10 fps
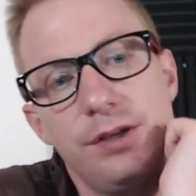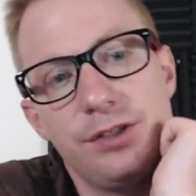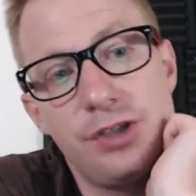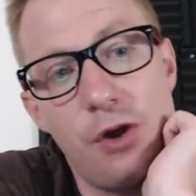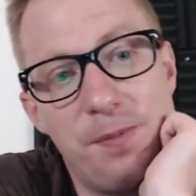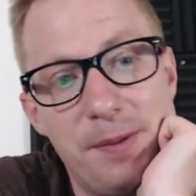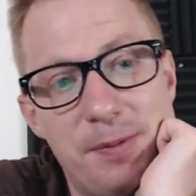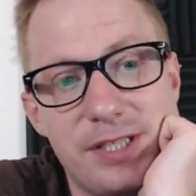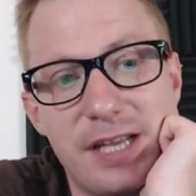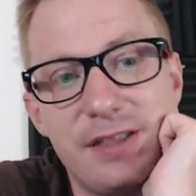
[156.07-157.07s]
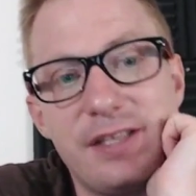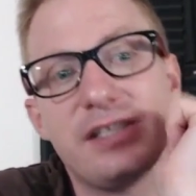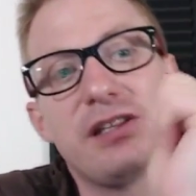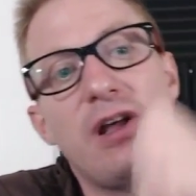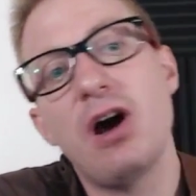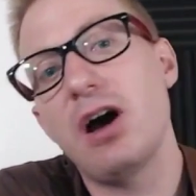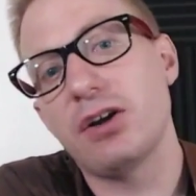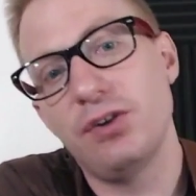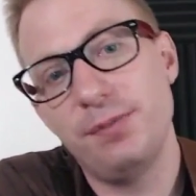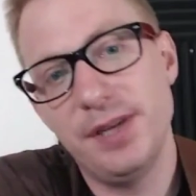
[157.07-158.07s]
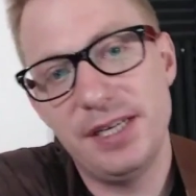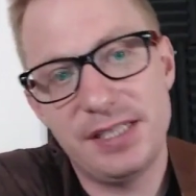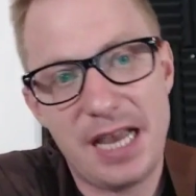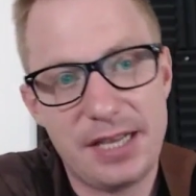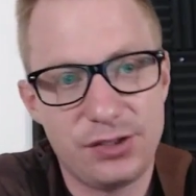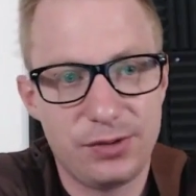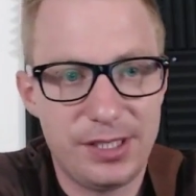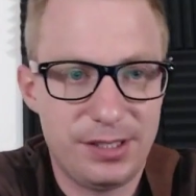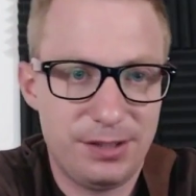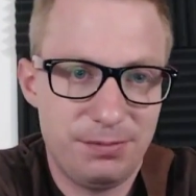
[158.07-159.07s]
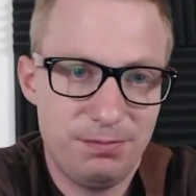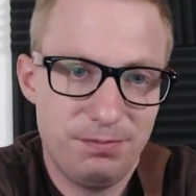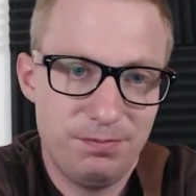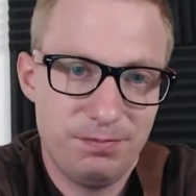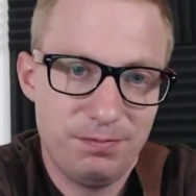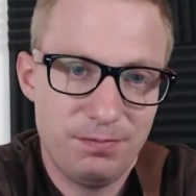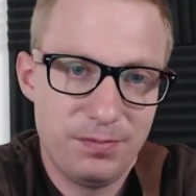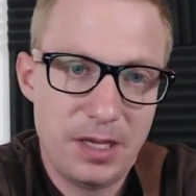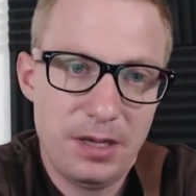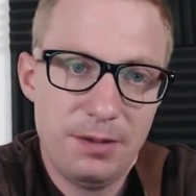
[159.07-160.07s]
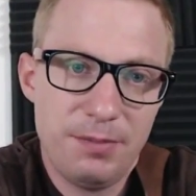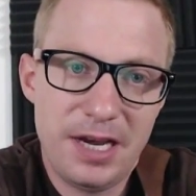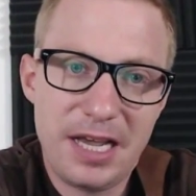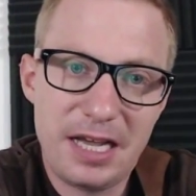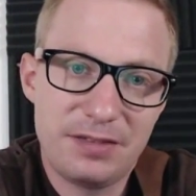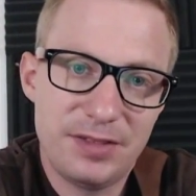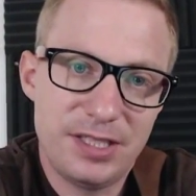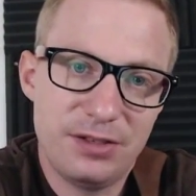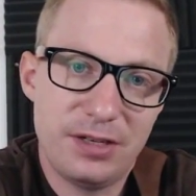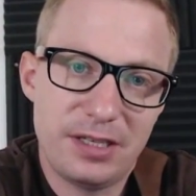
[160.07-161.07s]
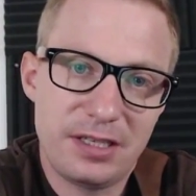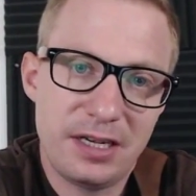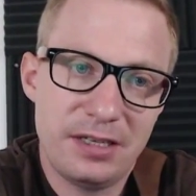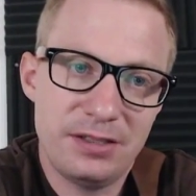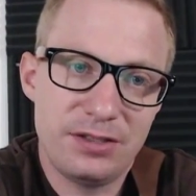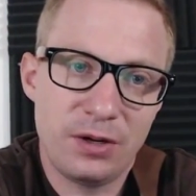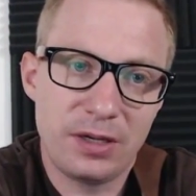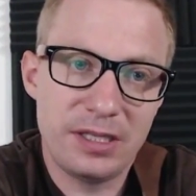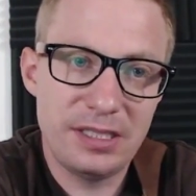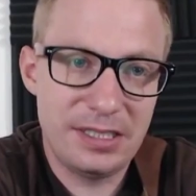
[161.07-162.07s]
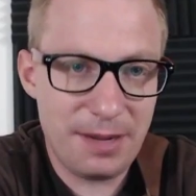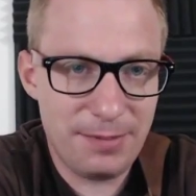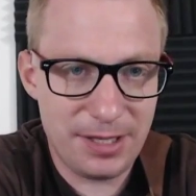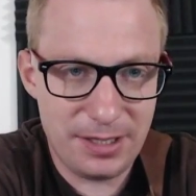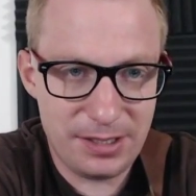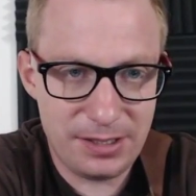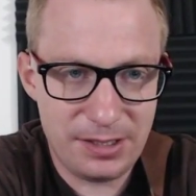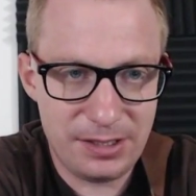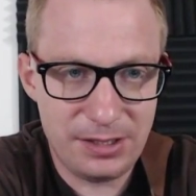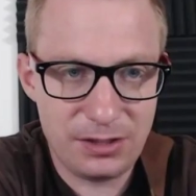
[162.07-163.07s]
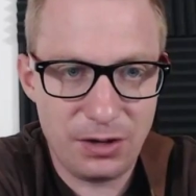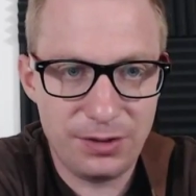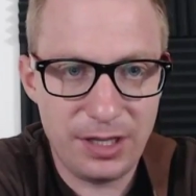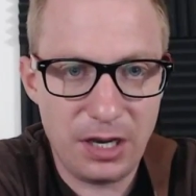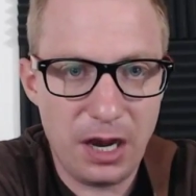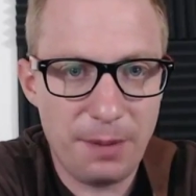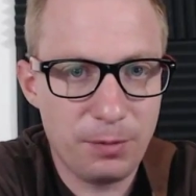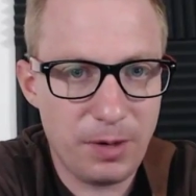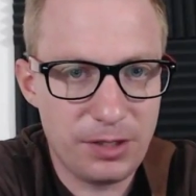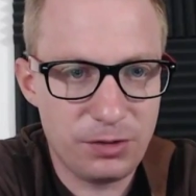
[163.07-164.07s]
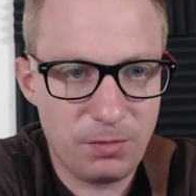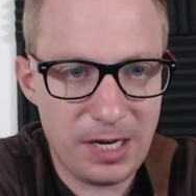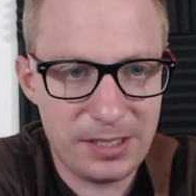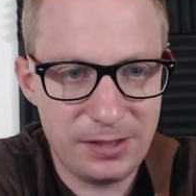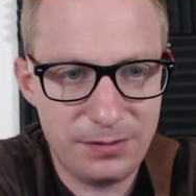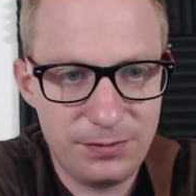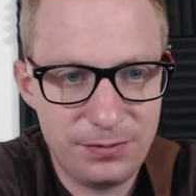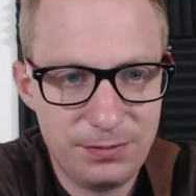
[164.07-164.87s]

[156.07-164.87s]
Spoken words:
So people are saying this law could be disastrous. Many activist internet titans are condemning this. This is called the Copyright Directive.